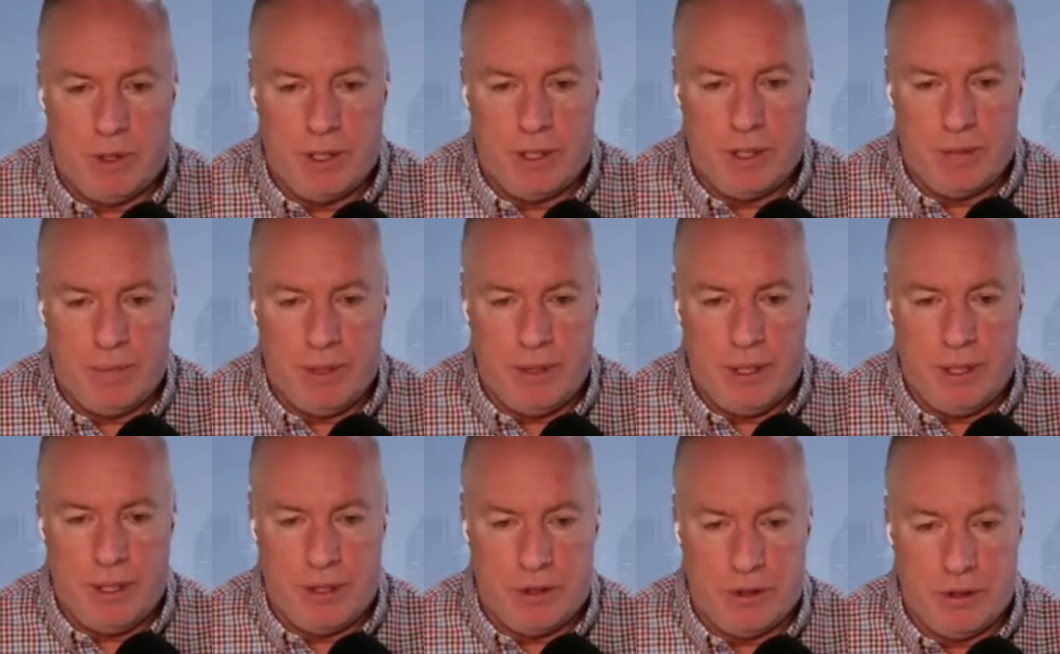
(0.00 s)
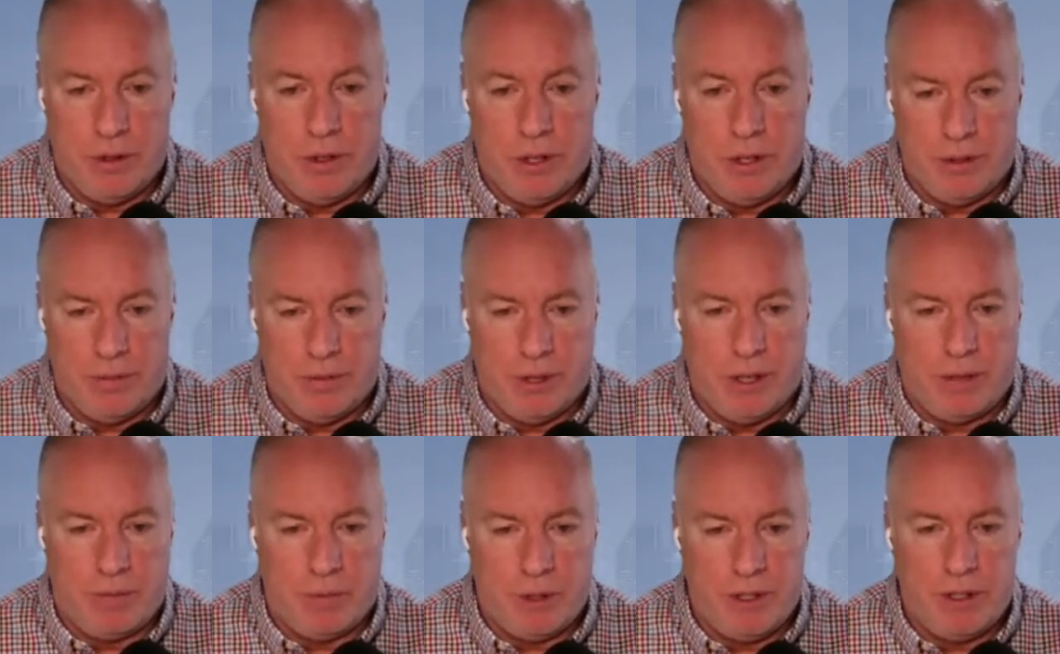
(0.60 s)
to be good,
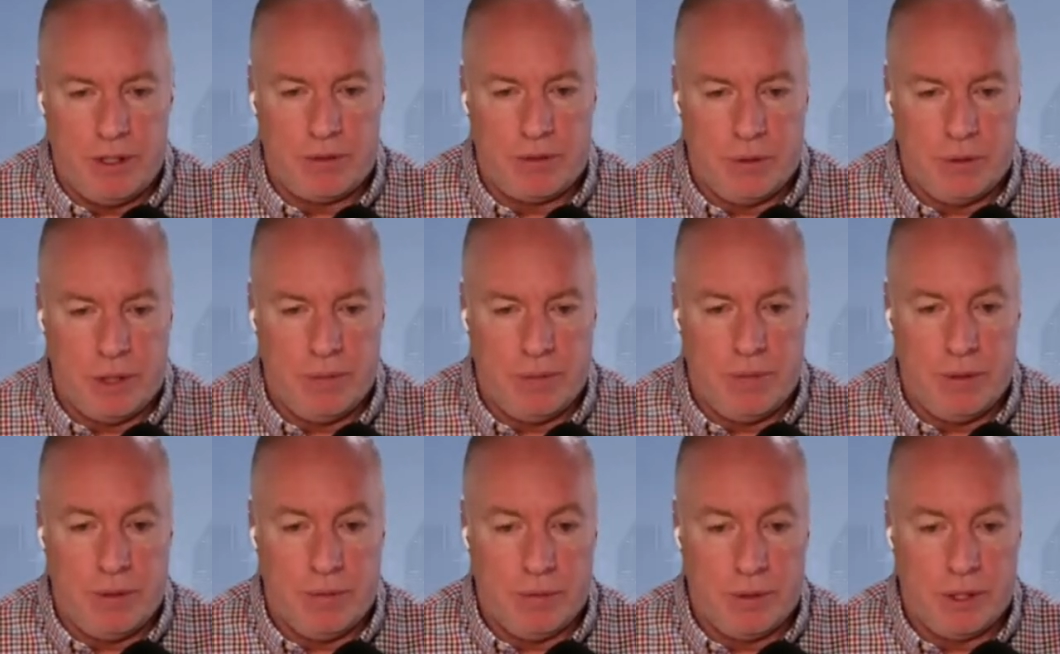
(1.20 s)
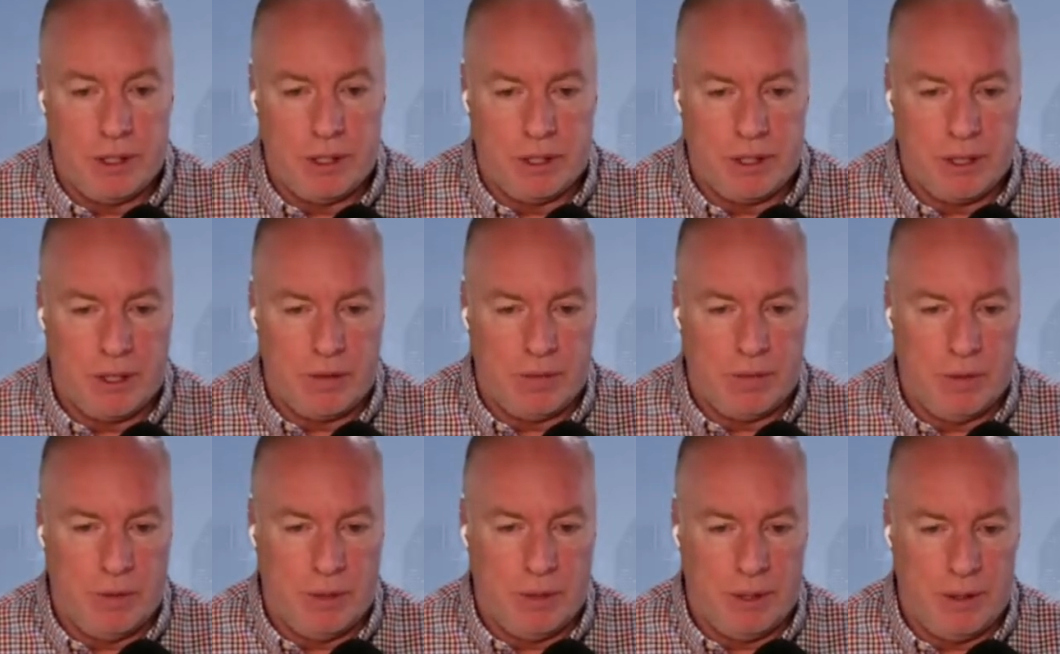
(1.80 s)
right? We just wanted to be really good at
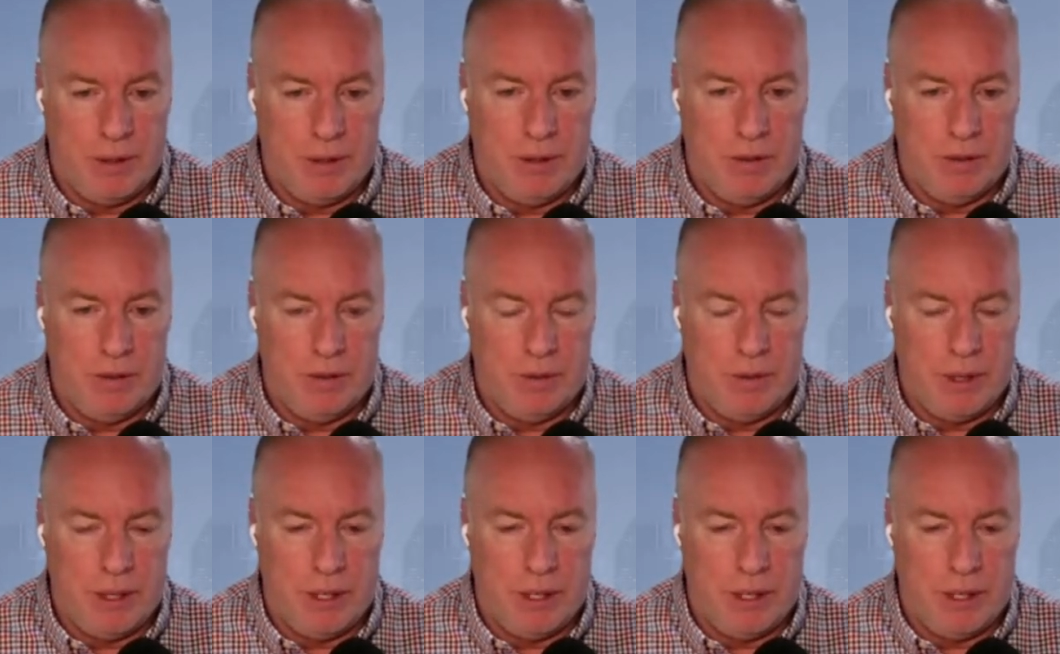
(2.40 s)
what we do.